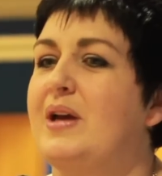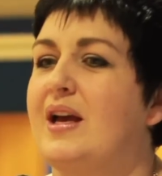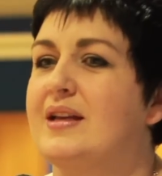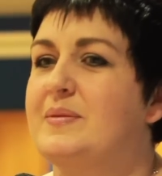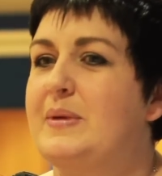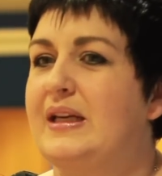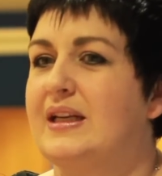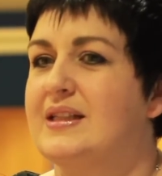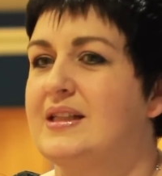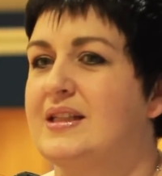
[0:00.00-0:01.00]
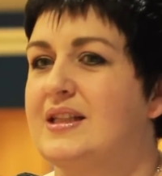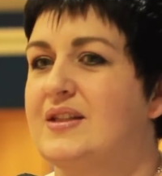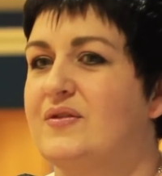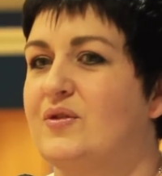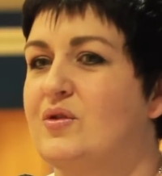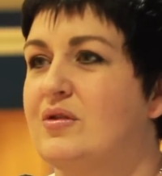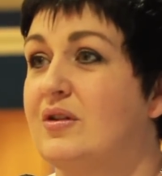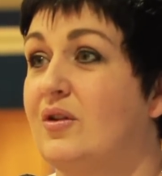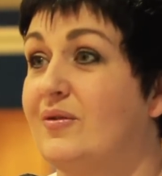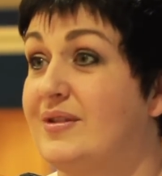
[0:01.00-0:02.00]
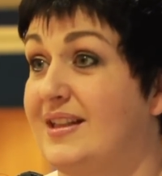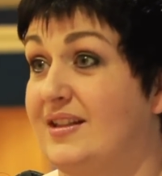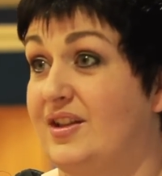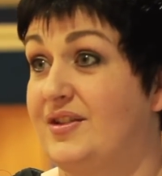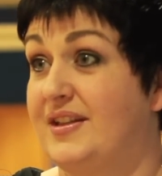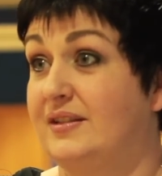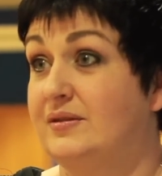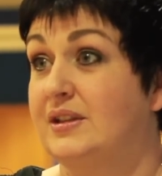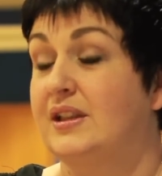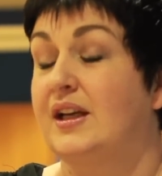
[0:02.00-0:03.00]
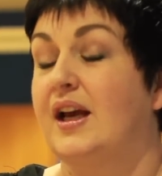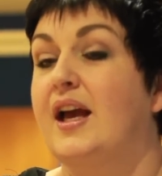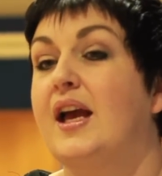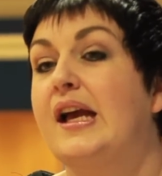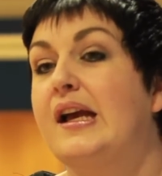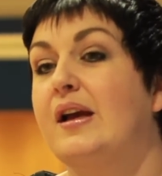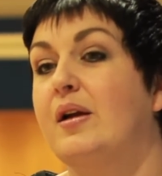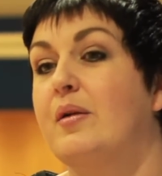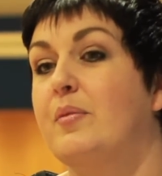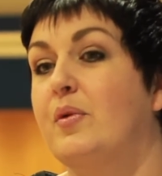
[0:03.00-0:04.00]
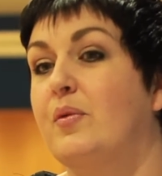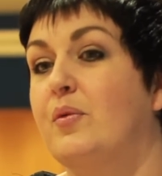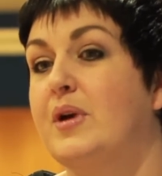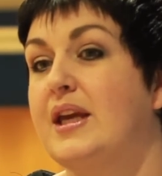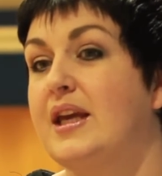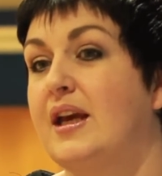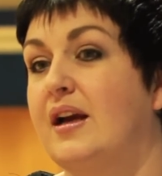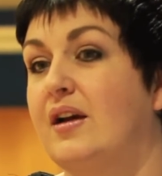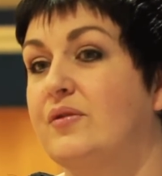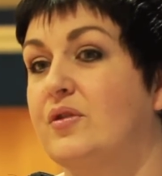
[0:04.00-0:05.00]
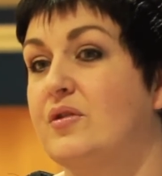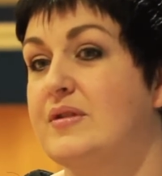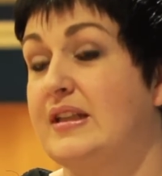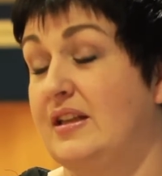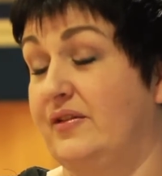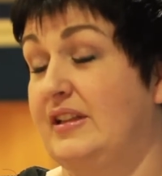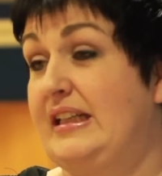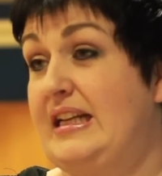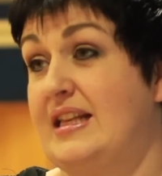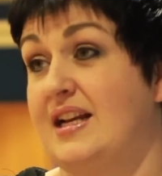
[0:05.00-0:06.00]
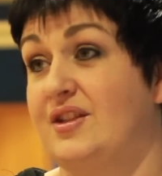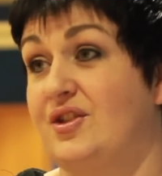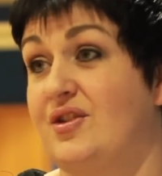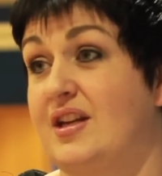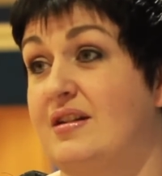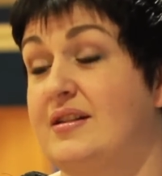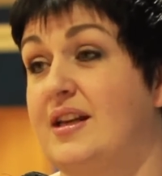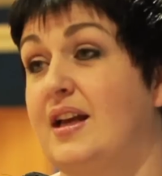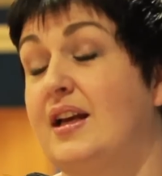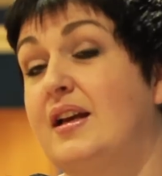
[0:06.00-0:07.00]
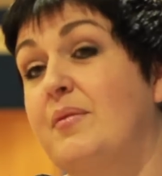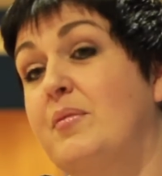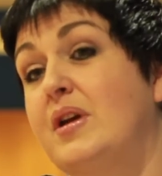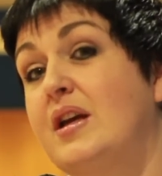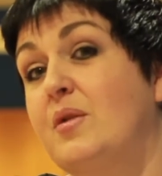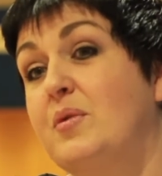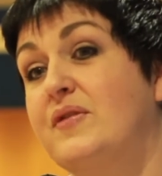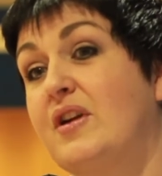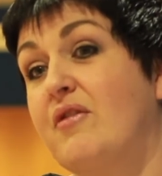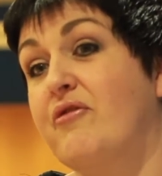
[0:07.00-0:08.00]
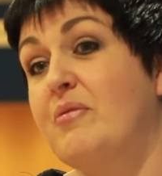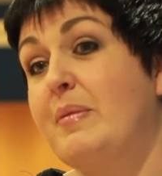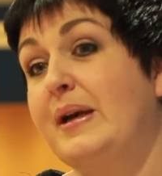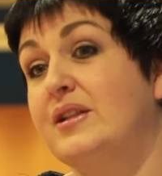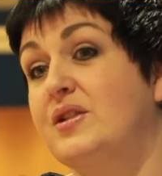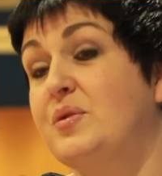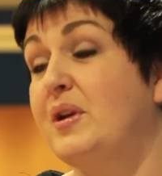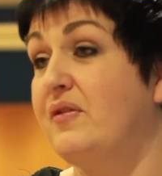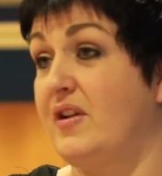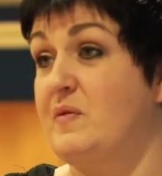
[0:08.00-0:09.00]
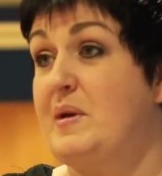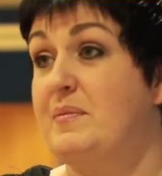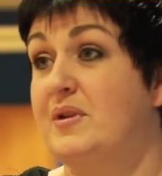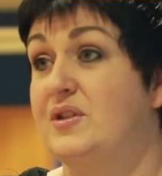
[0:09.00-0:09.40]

has been in existence for over six years now. Um, we have grown significantly in the last two years. Um, we've gone from about 25 members